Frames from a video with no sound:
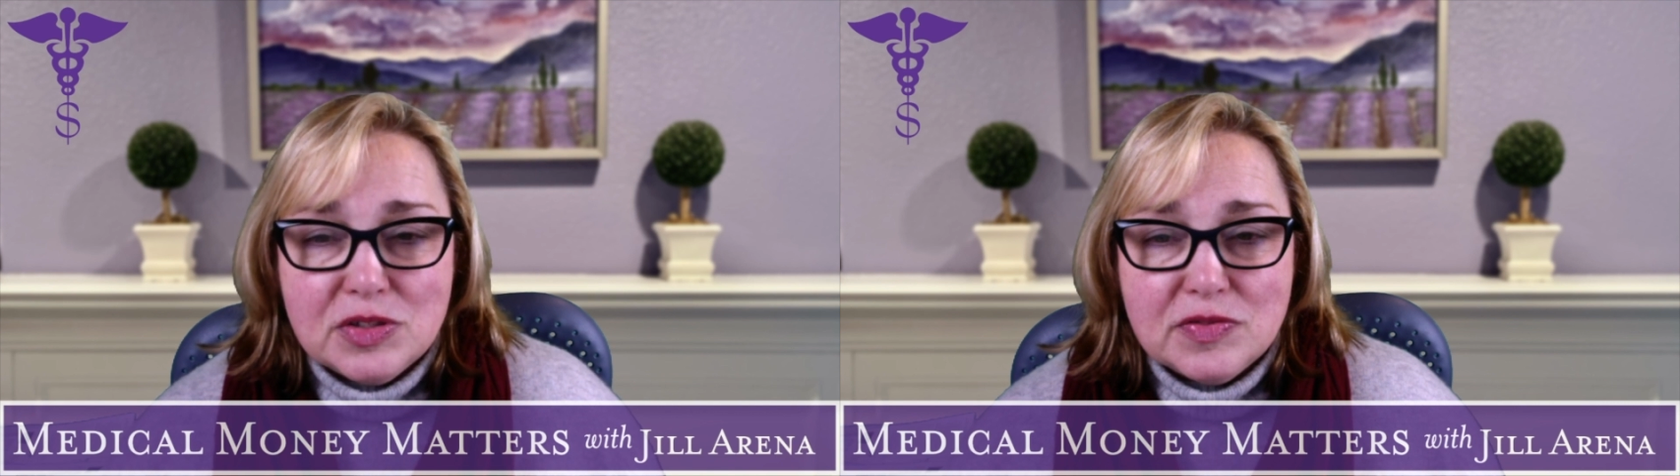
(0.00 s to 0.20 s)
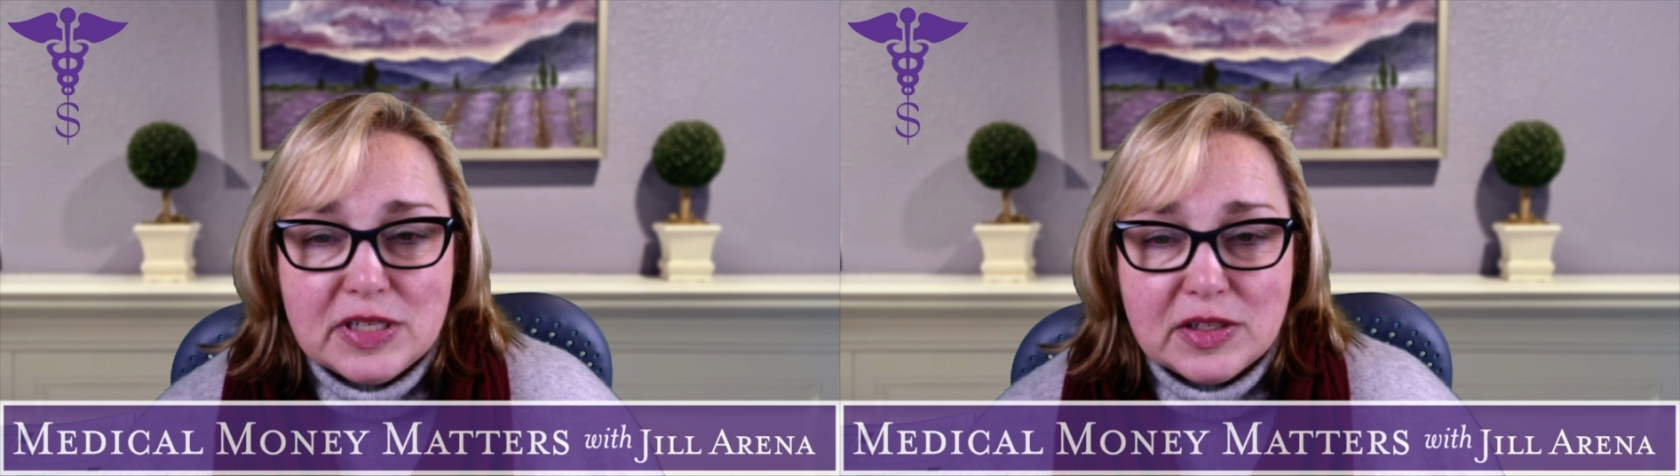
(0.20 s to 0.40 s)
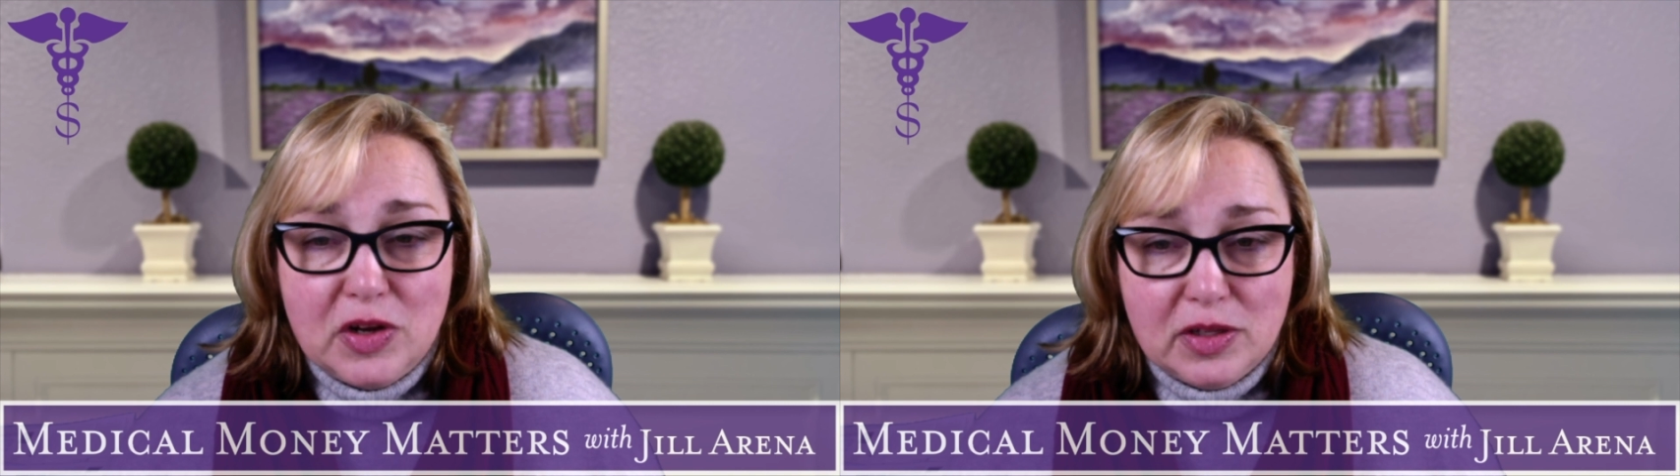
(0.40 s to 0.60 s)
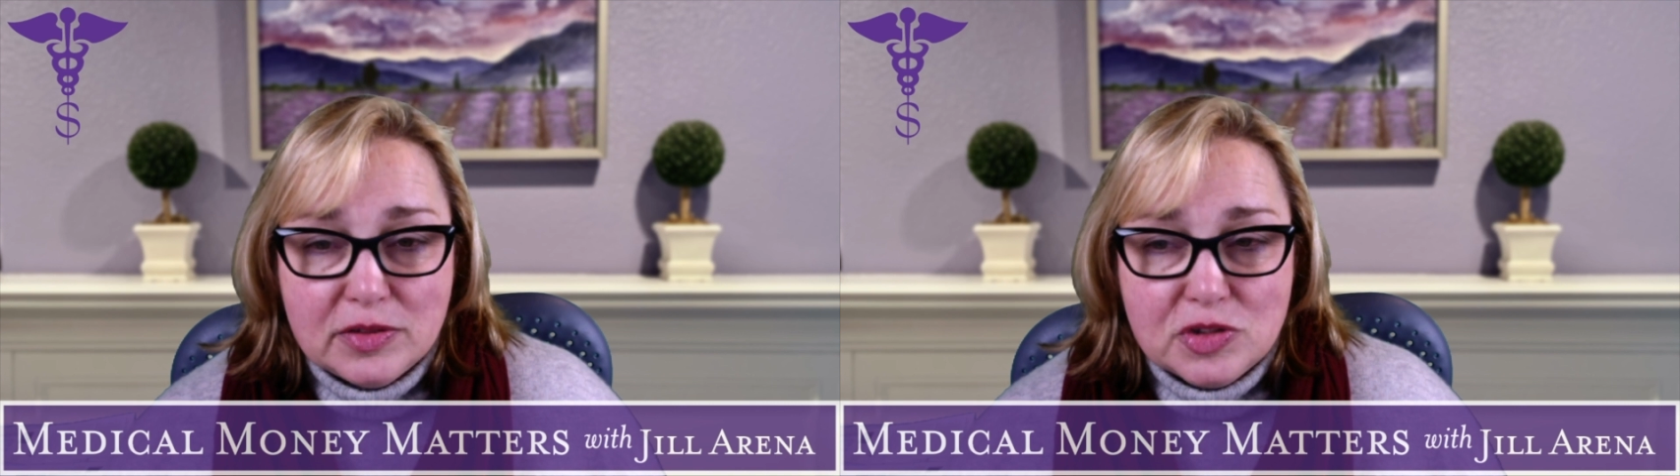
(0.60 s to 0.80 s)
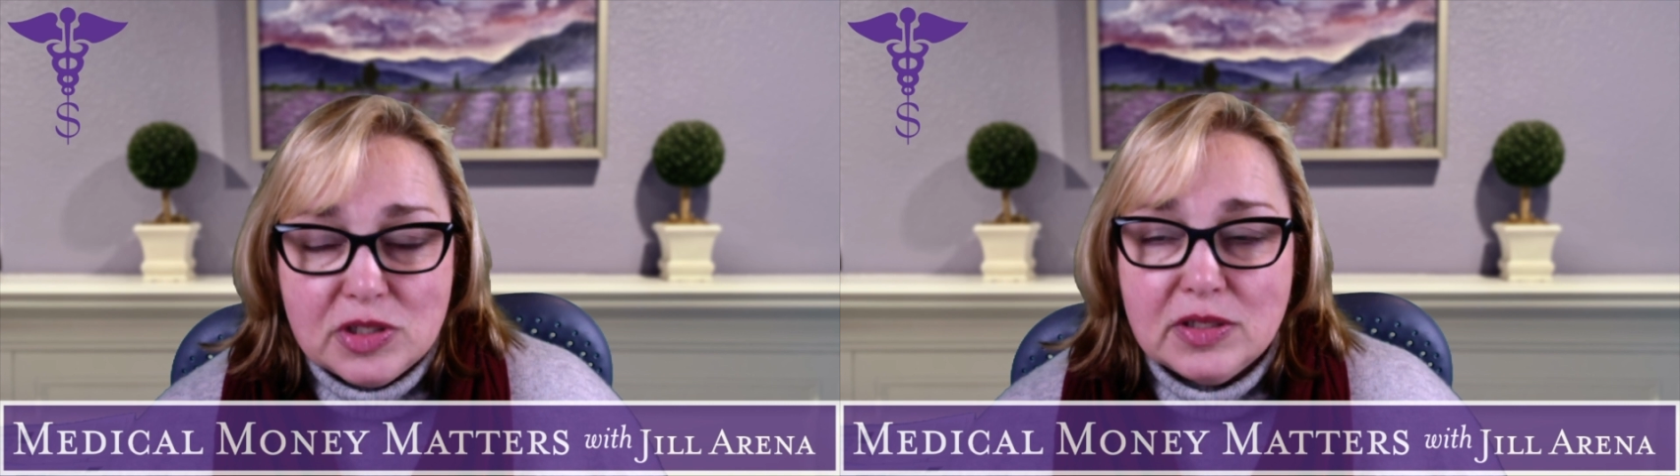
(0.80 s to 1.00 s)
of
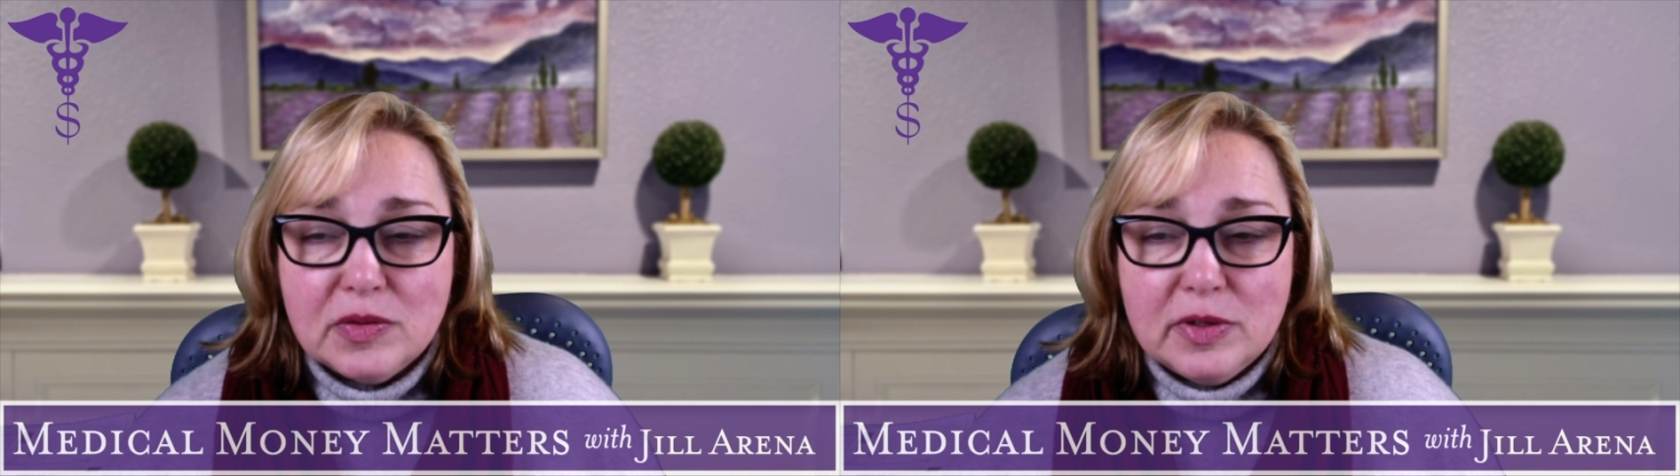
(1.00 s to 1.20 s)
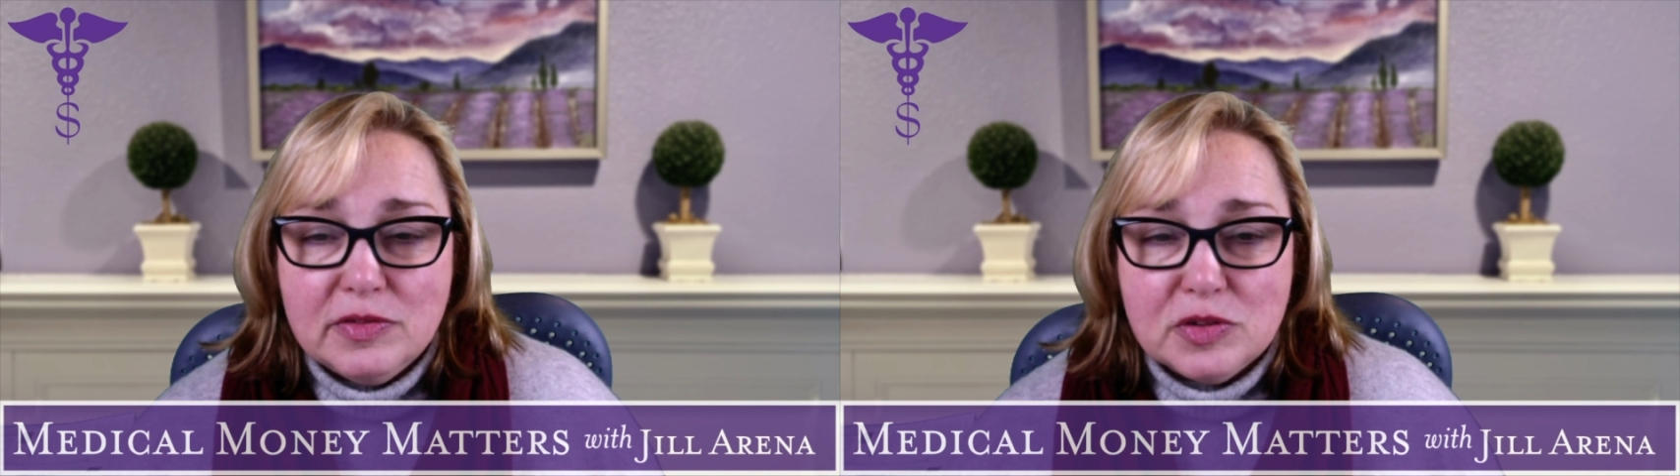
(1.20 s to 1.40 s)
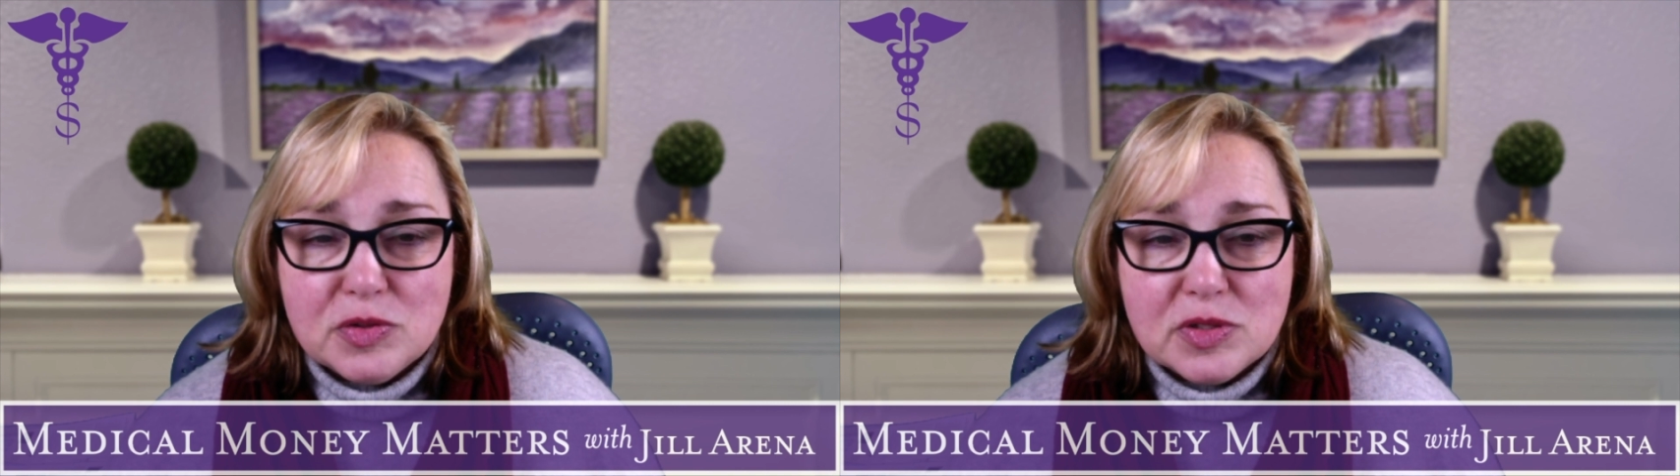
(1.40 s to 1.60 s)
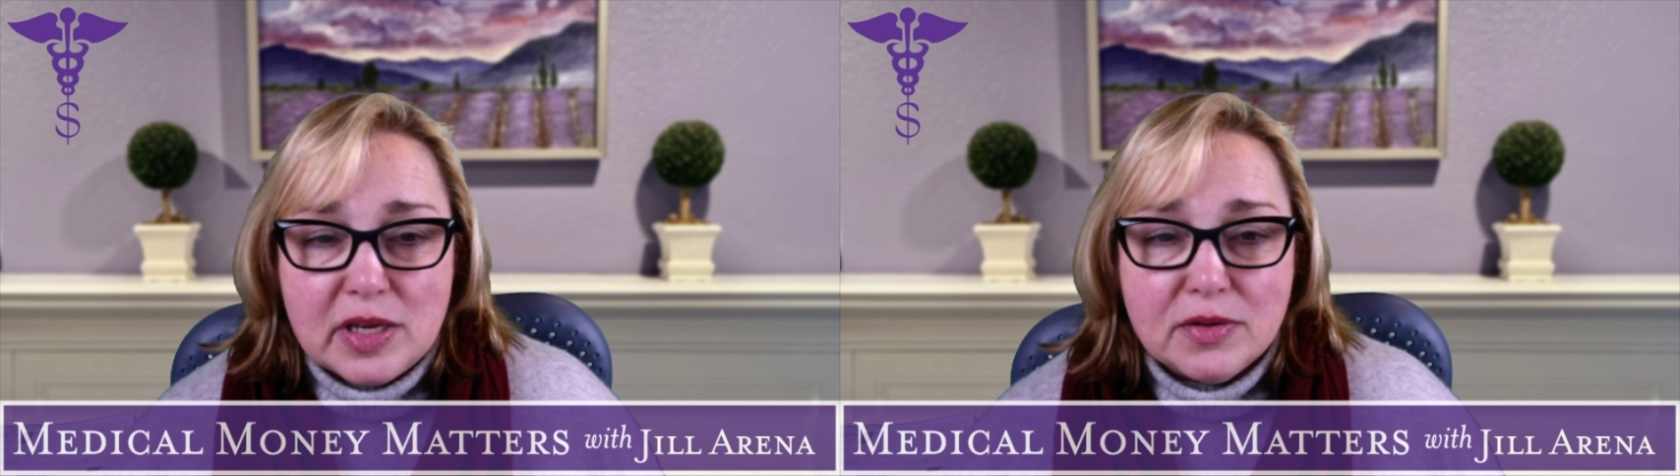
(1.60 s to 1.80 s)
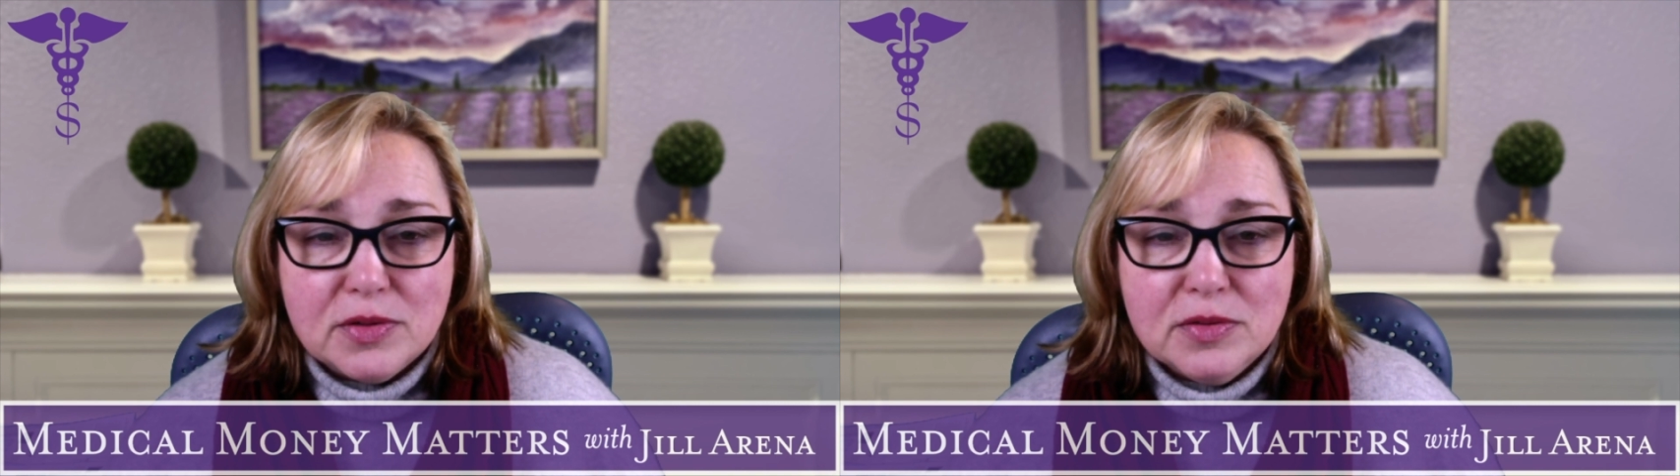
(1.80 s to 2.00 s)
technology in the revenue
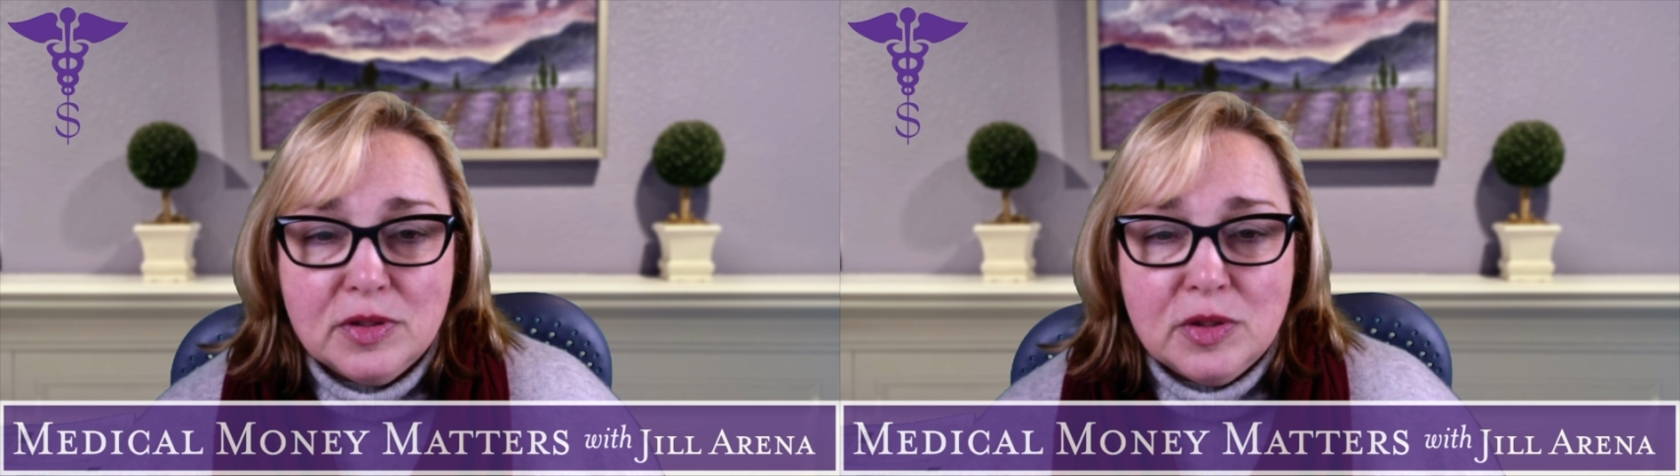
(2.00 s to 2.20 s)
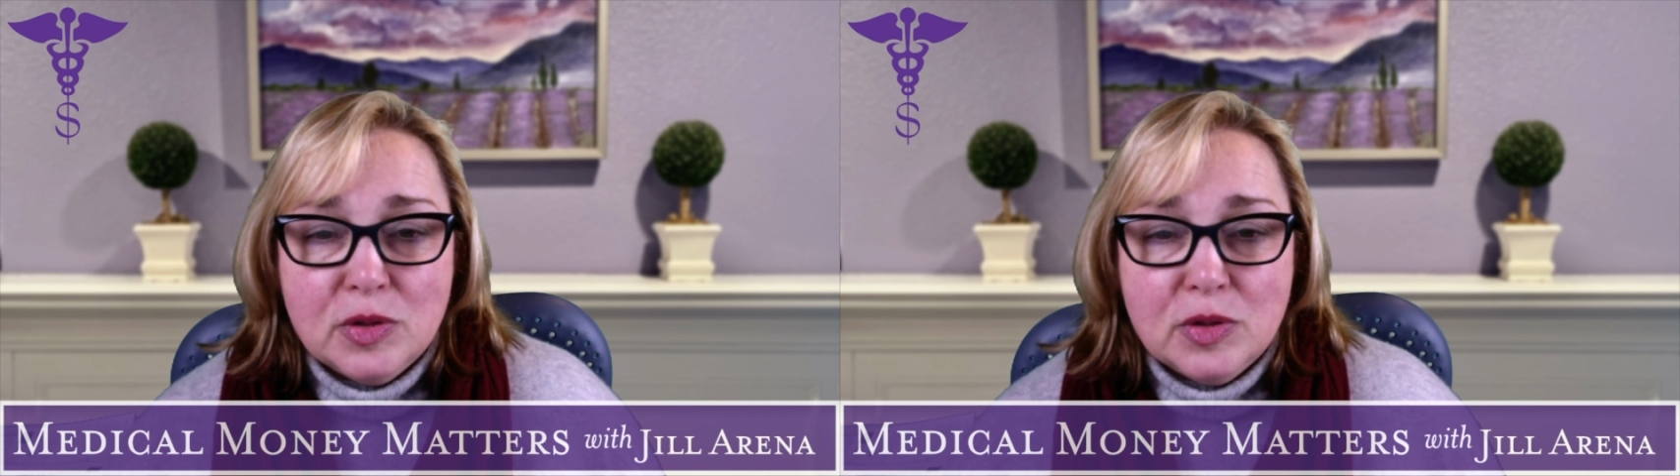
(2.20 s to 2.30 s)
cycle,